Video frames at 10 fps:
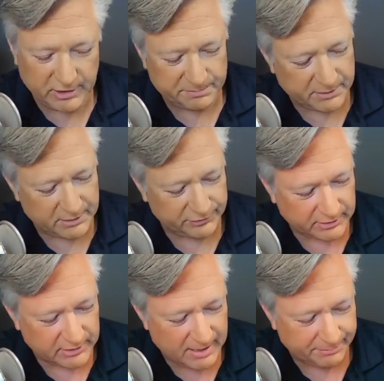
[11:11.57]
Skip
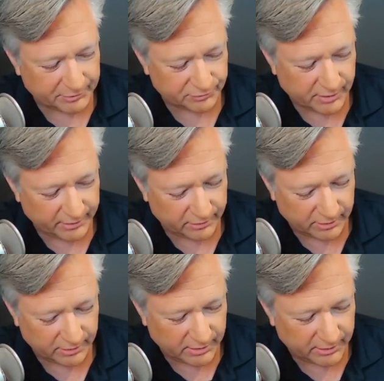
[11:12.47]
is an accomplished
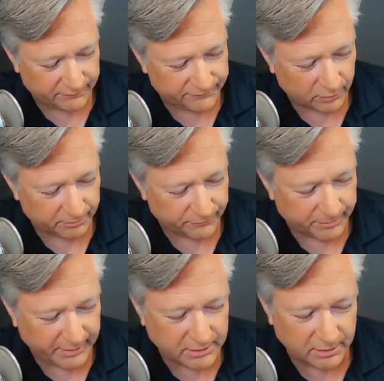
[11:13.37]
writer uh, for,
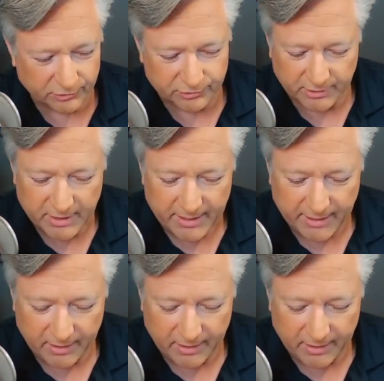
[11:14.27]
for many years, and,